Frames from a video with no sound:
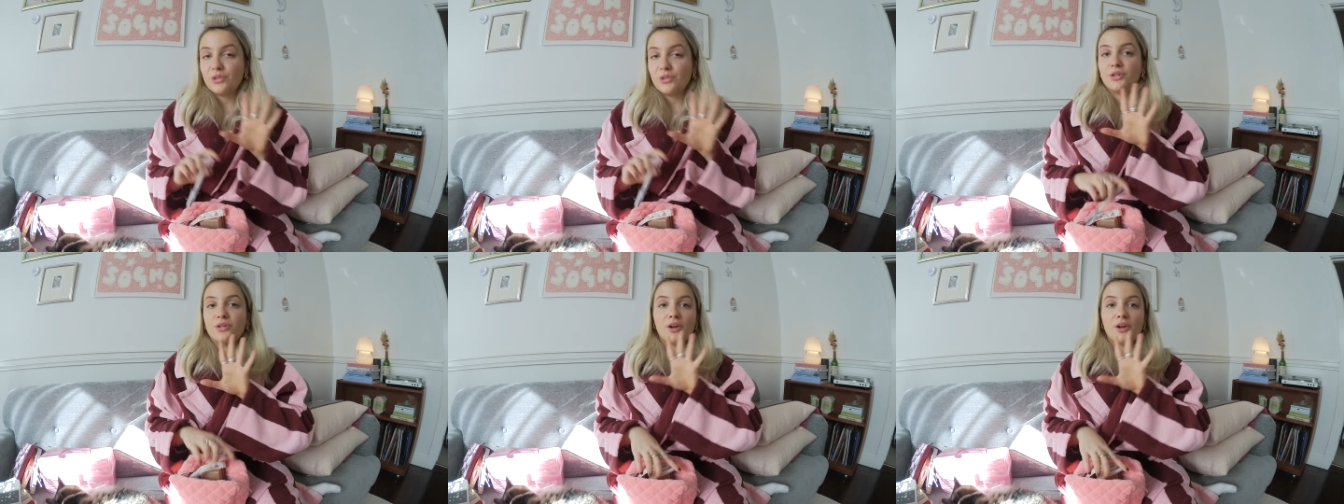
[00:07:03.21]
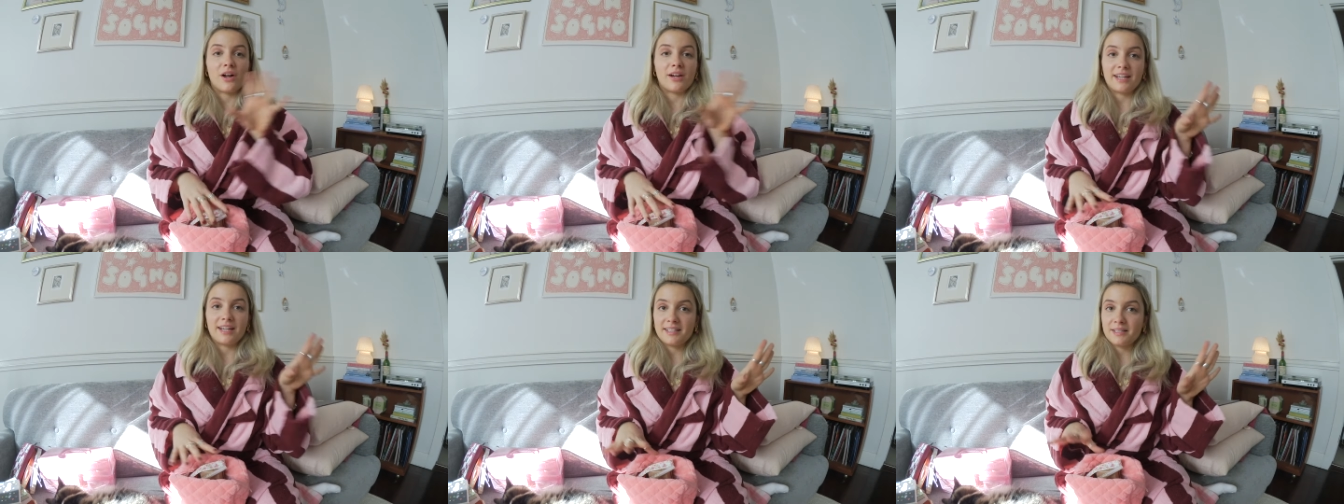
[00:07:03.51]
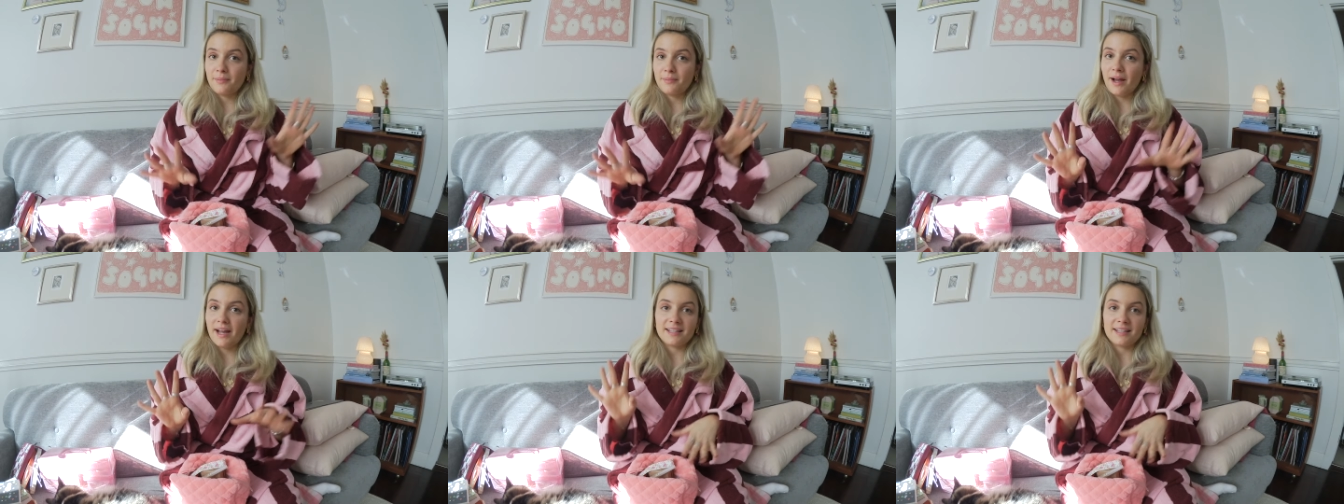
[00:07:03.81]
Do not need
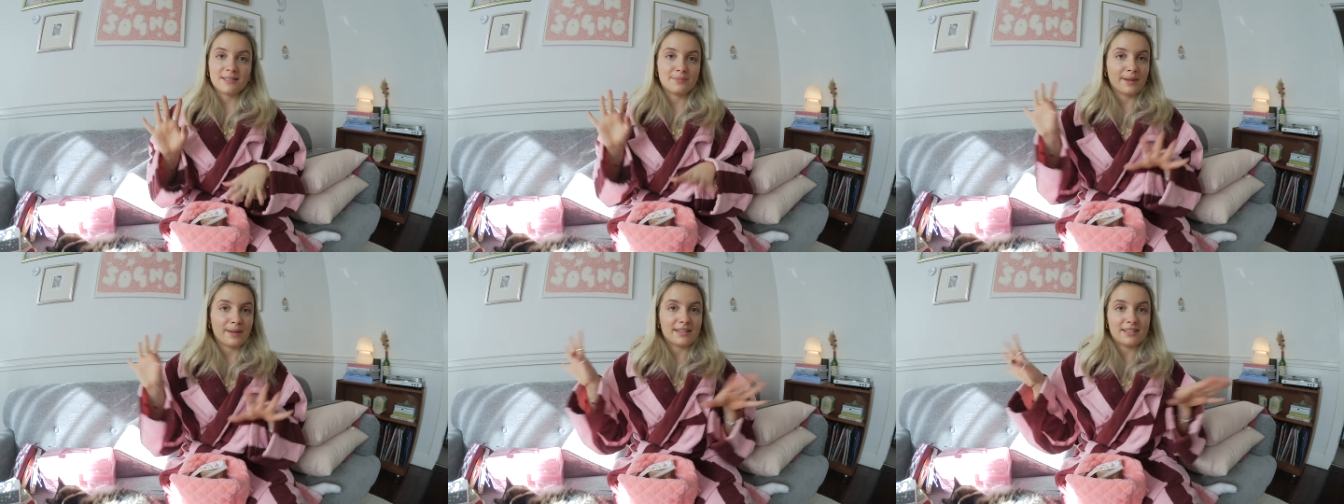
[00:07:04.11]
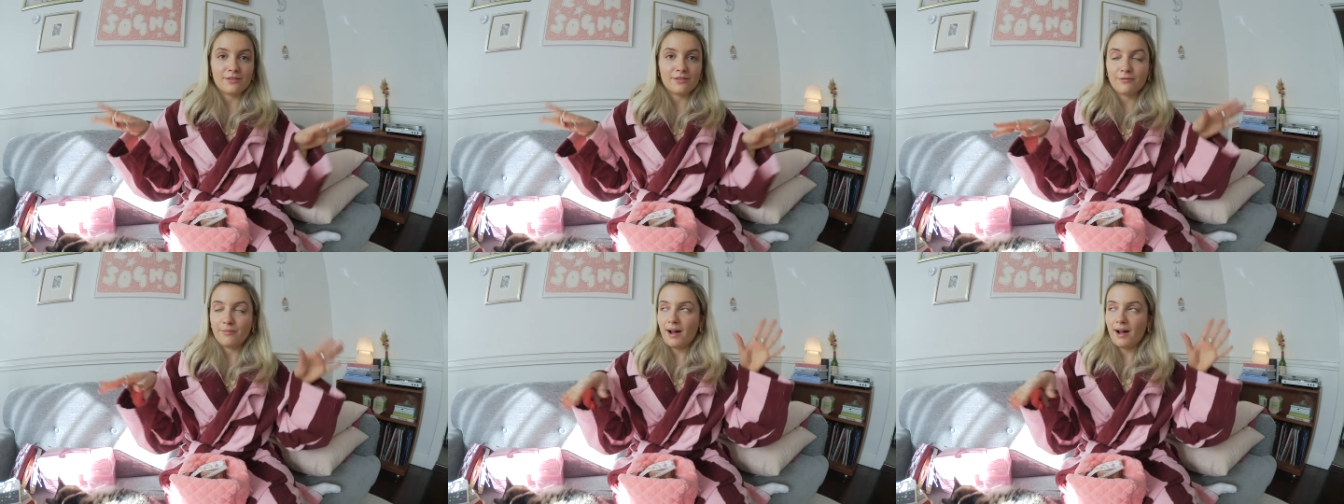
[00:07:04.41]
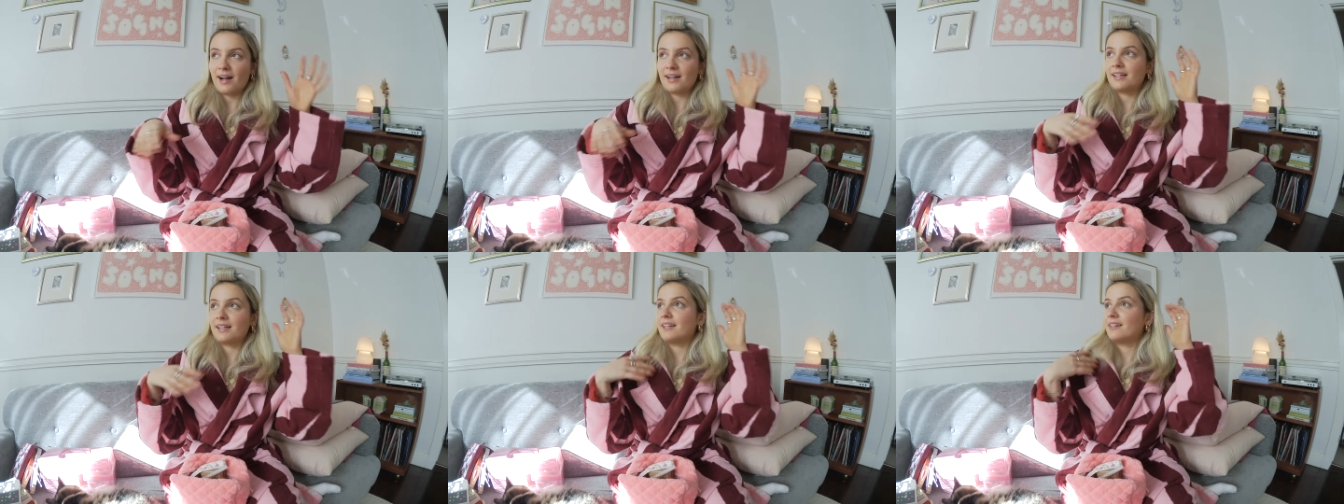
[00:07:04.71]
to buy expensive
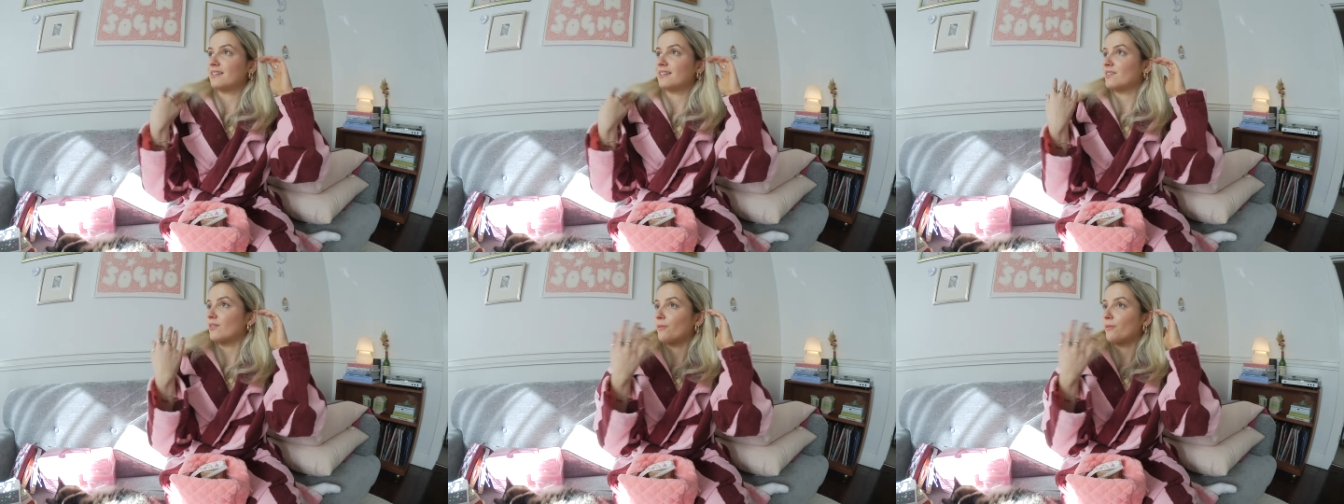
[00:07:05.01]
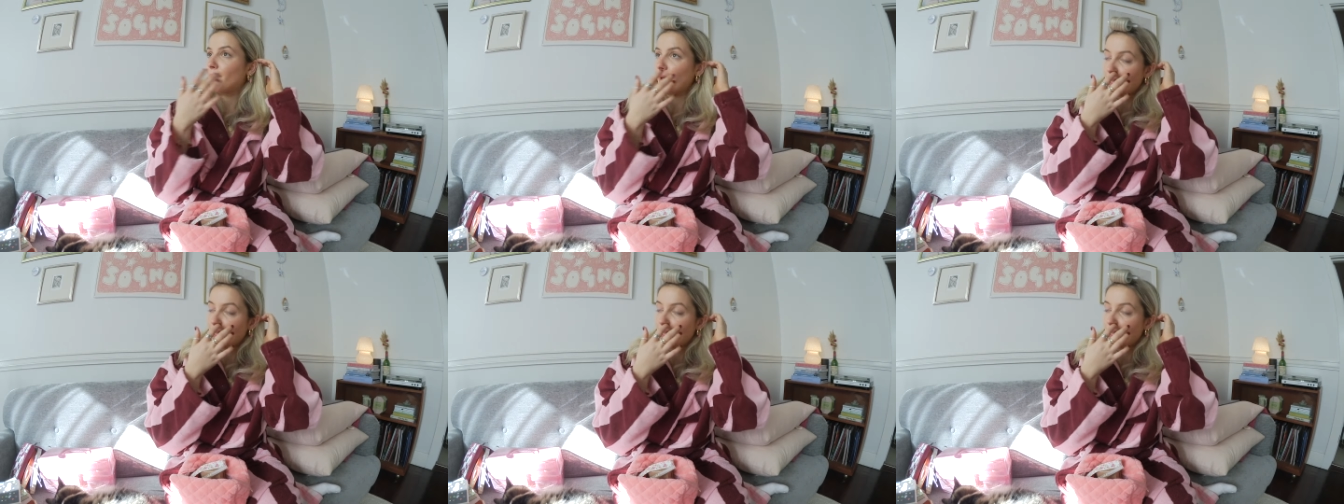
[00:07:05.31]
markers or